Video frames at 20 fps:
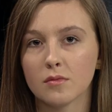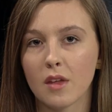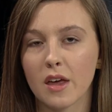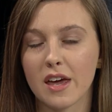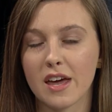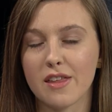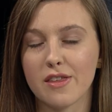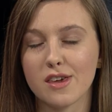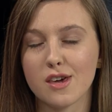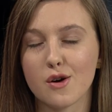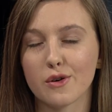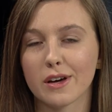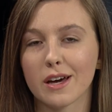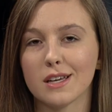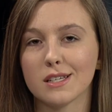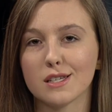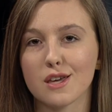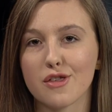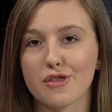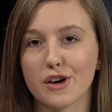And the
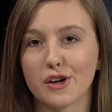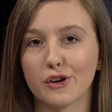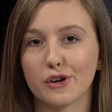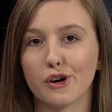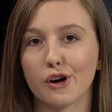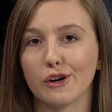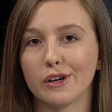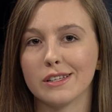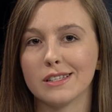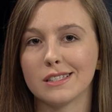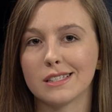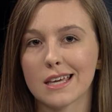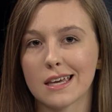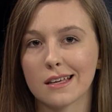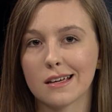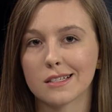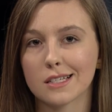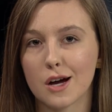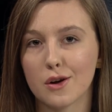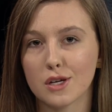OKC Thunder are in San
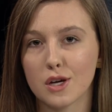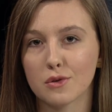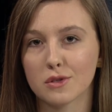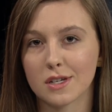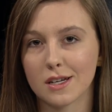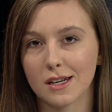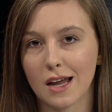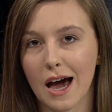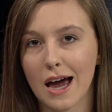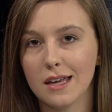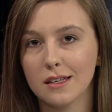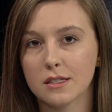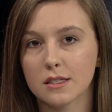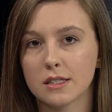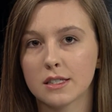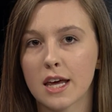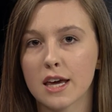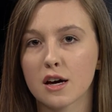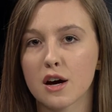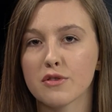Antonio tonight
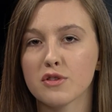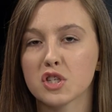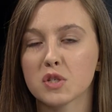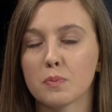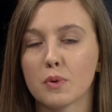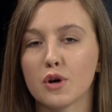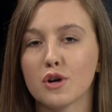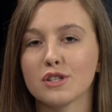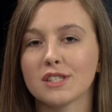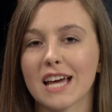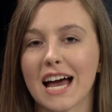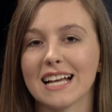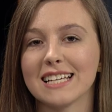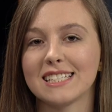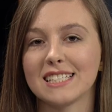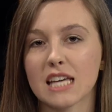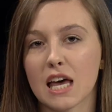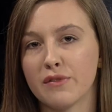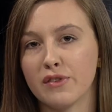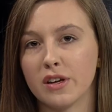to take on the Spurs at
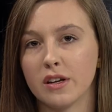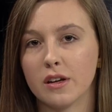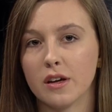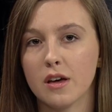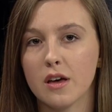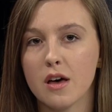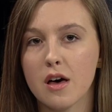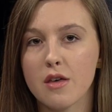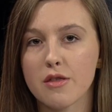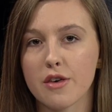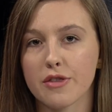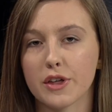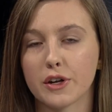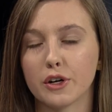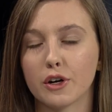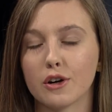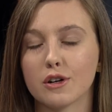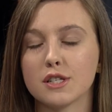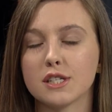7. The Thunder are